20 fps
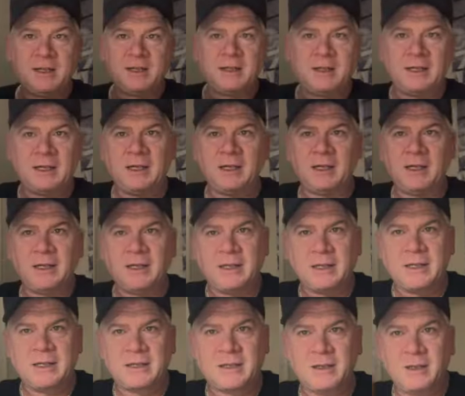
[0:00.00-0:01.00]
the
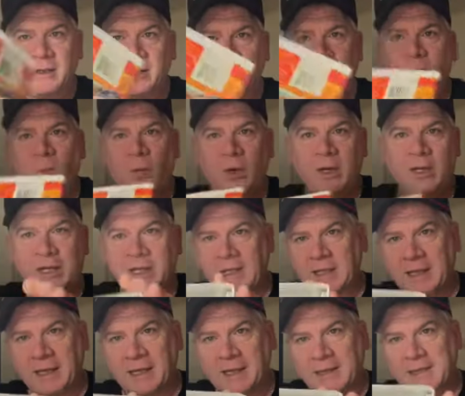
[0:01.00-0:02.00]
nice white
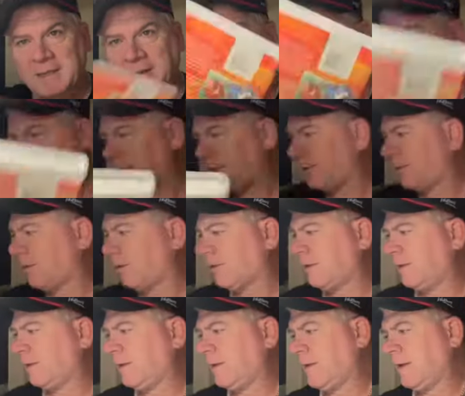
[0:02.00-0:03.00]
case
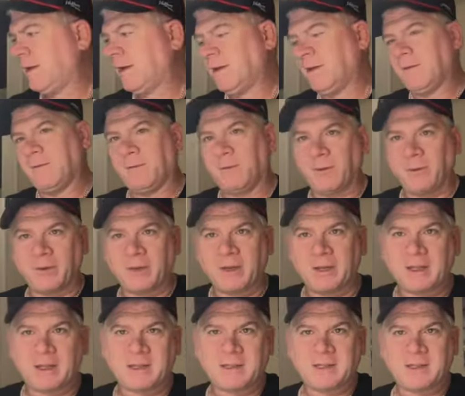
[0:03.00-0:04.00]
for
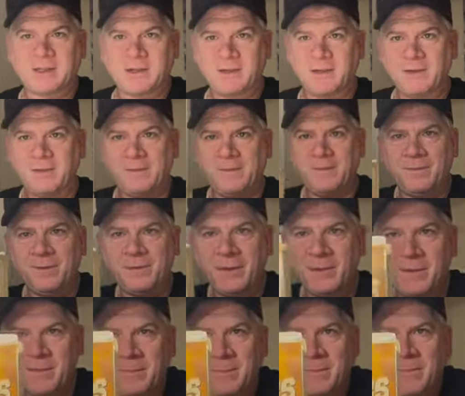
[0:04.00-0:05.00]
this.
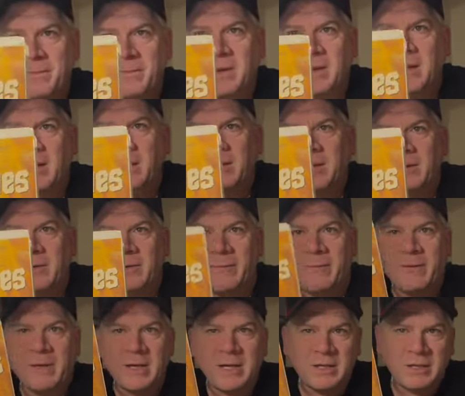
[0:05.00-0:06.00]
The
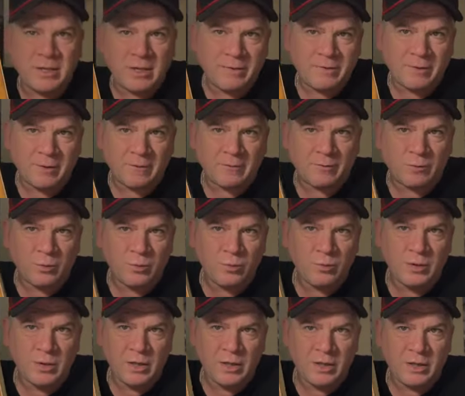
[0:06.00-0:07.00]
VHS of
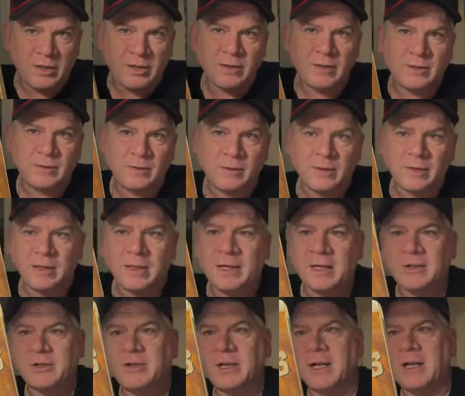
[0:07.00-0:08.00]
Goonies. Yeah,
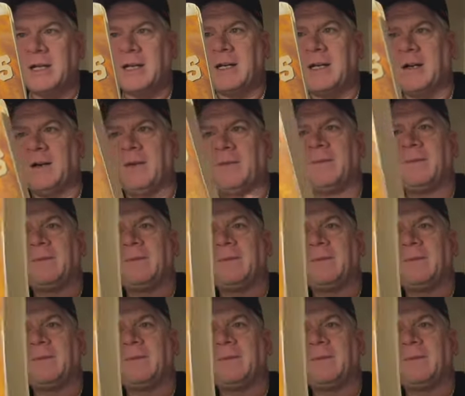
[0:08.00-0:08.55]
check it out.